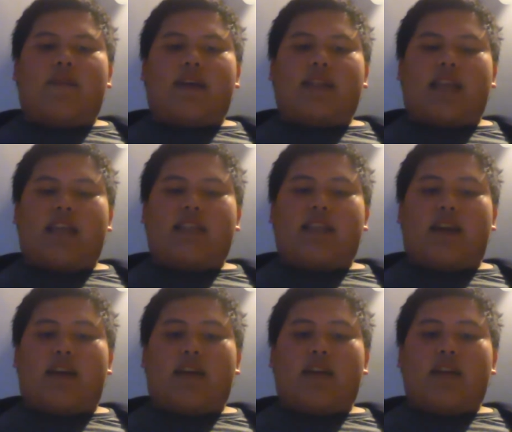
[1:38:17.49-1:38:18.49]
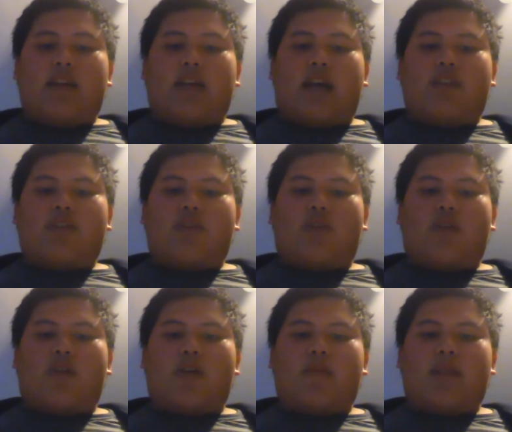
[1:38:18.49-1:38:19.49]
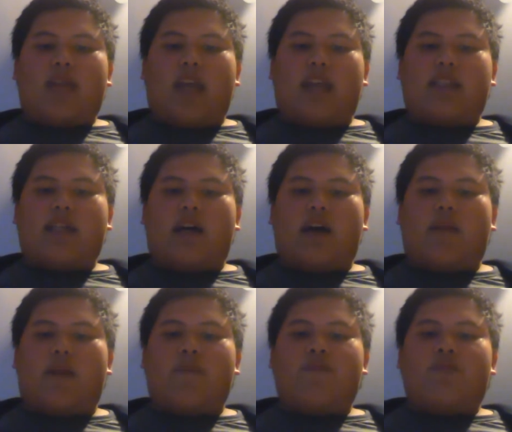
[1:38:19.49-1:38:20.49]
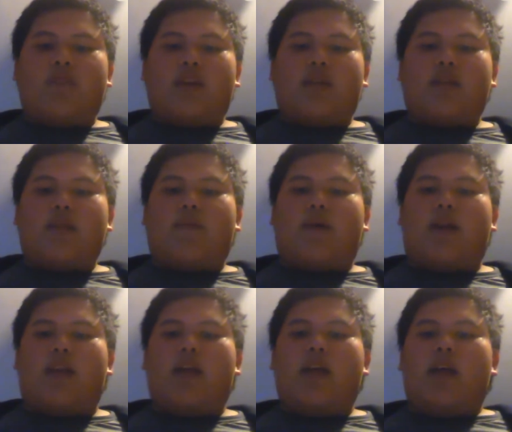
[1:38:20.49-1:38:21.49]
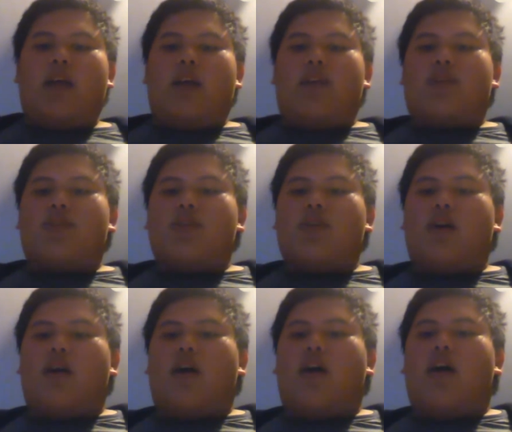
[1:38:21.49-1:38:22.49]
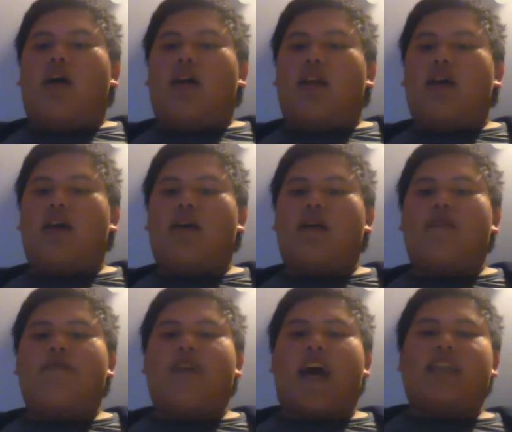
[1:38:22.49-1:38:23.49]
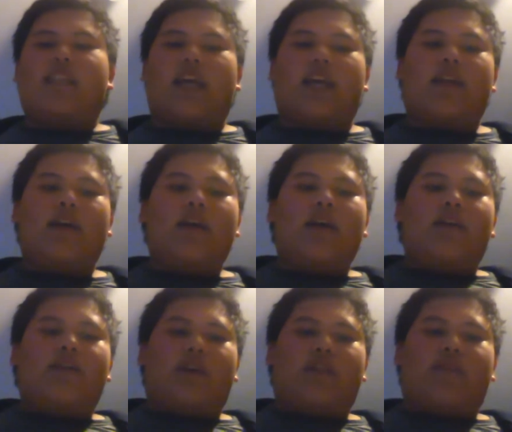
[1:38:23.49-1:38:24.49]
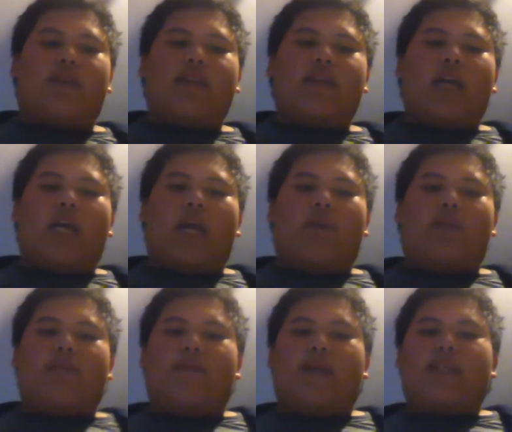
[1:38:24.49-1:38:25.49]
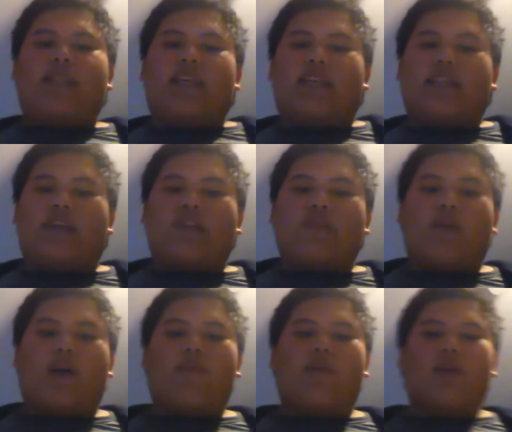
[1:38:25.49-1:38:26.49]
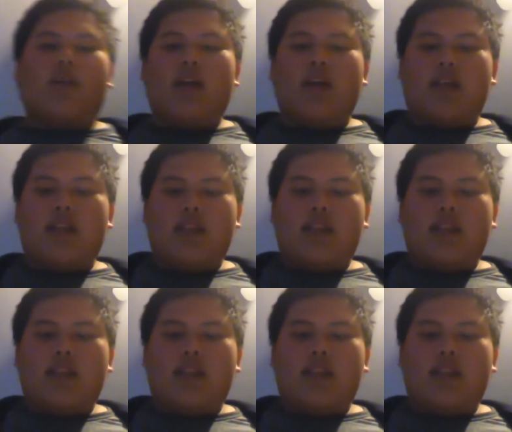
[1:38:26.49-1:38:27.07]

he finds Lance staring. That storm in his gaze calming. His lips are parted. He looks awed, fascinated, transfixed, and when he speaks, he sounds marveled.